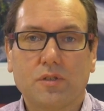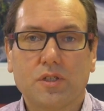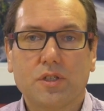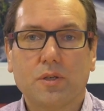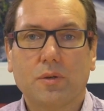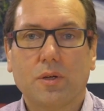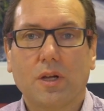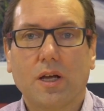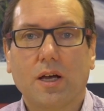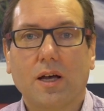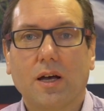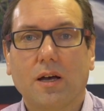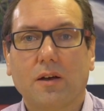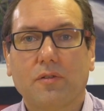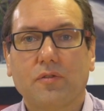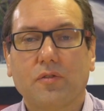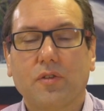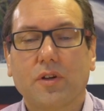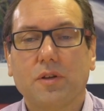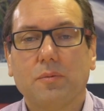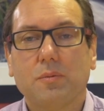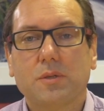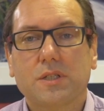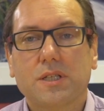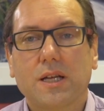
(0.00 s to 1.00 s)

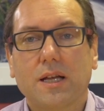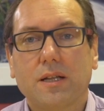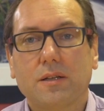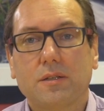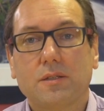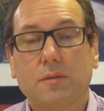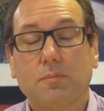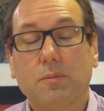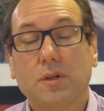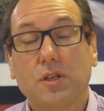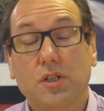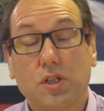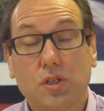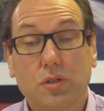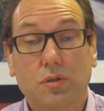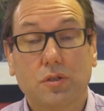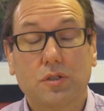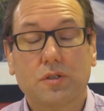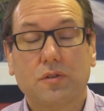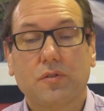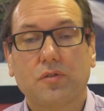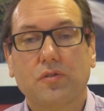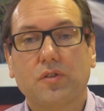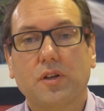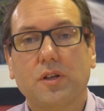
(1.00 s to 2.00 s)
3%, a bit
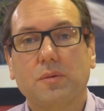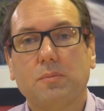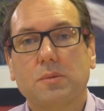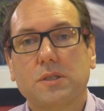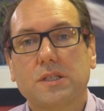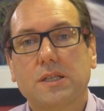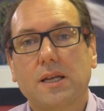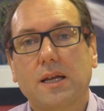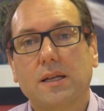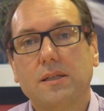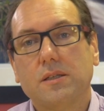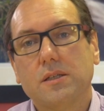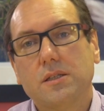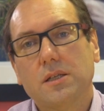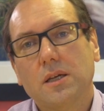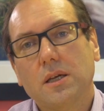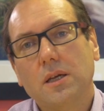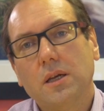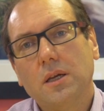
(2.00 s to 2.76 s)
short of 3%,